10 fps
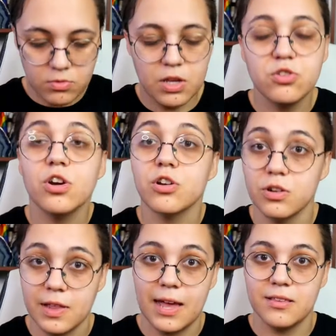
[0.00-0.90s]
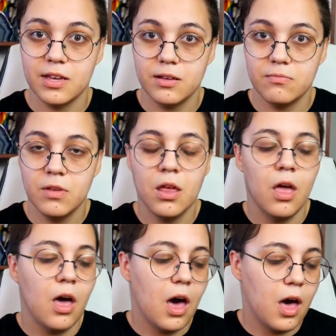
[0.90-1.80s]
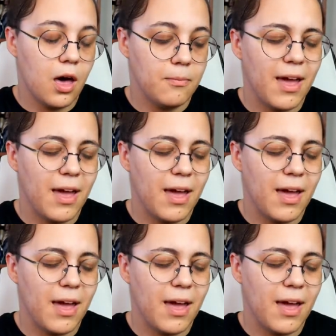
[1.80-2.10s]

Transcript: internalize it. Um,